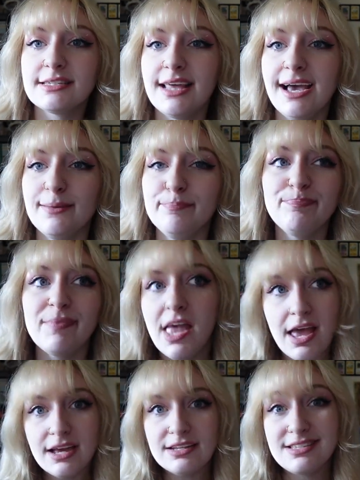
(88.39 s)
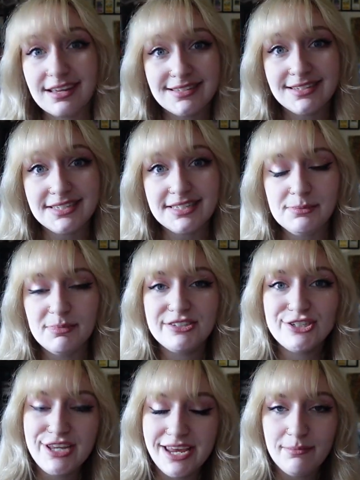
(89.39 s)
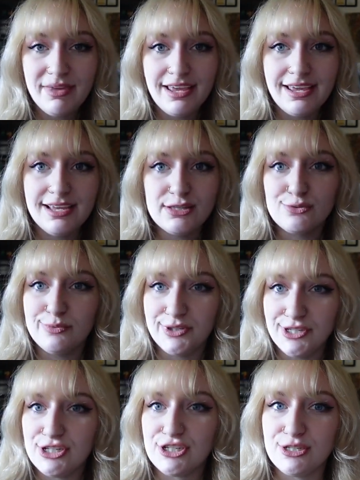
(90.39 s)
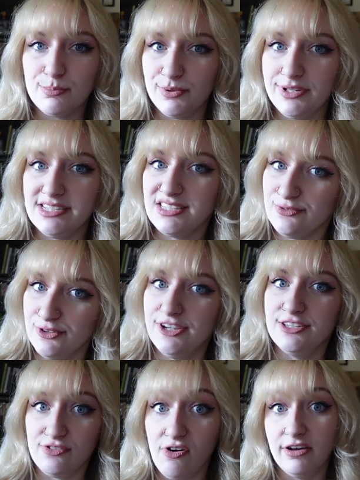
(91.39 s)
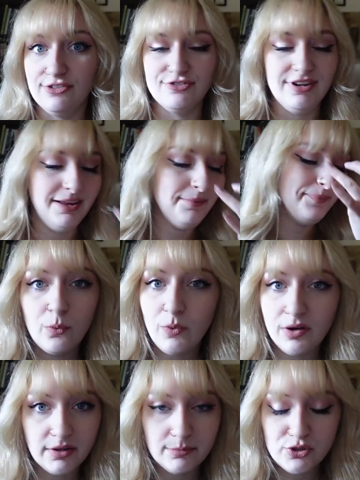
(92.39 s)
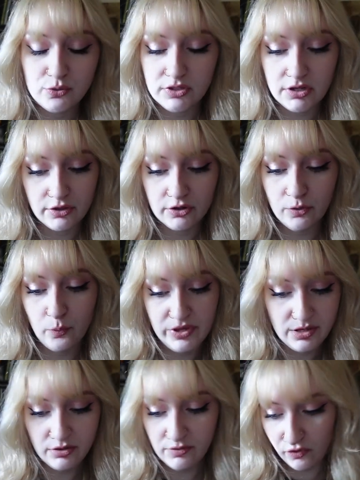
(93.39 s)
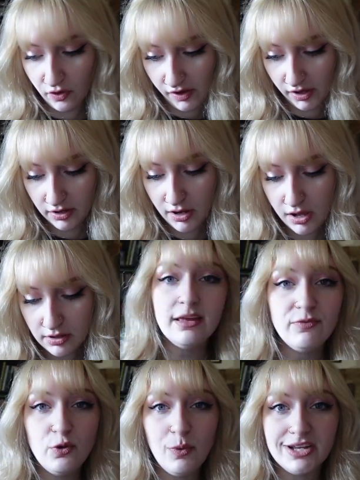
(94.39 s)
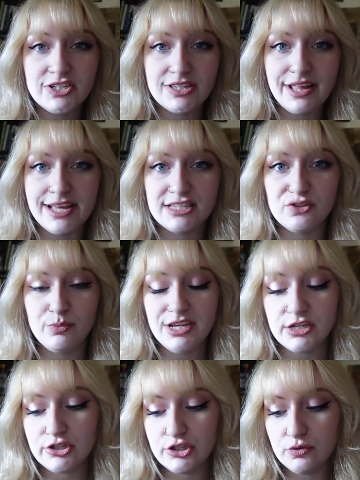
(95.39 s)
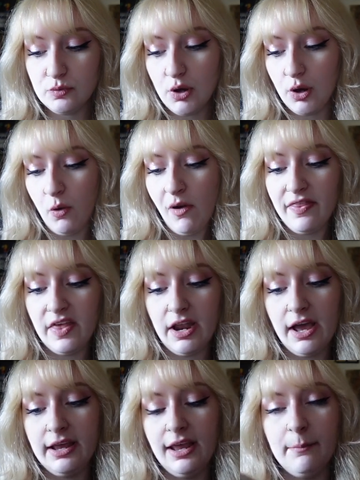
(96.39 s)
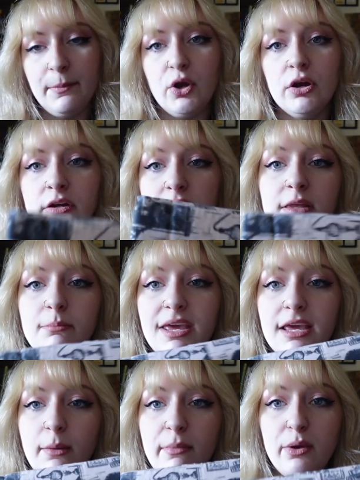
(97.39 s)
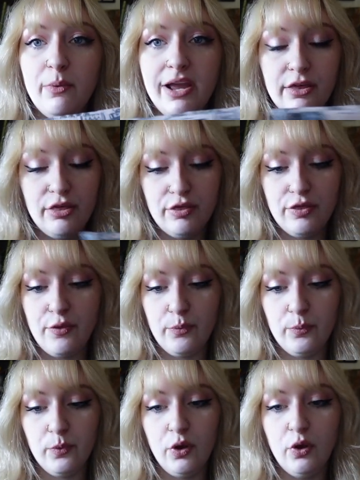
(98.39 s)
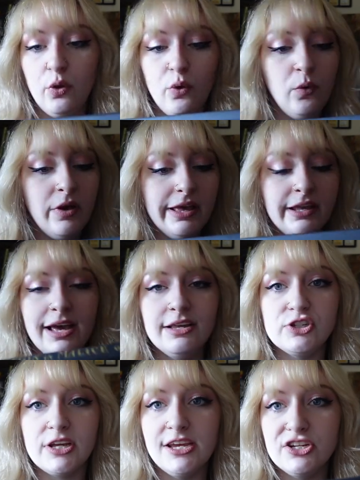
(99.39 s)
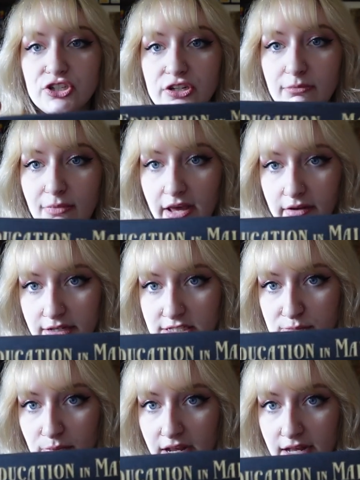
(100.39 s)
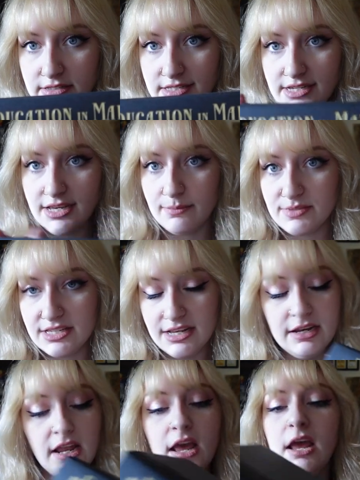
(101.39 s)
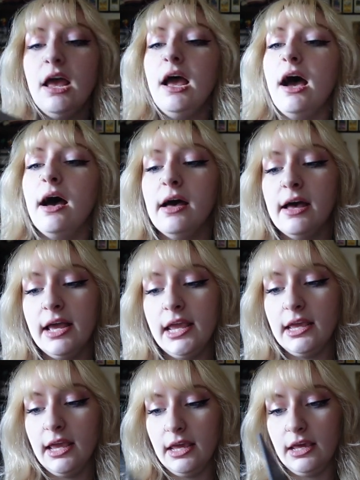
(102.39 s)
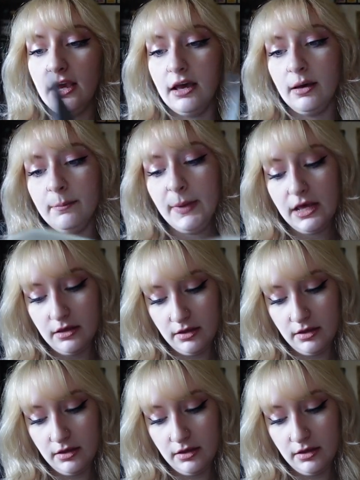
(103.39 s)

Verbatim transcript: that doesn't see much gaming. It's really just a place for his laundry. Welcome to another weekly vlog. If you watched last week's, you know that I am currently making my way through An Education in Malice by S.T. Gibson. I am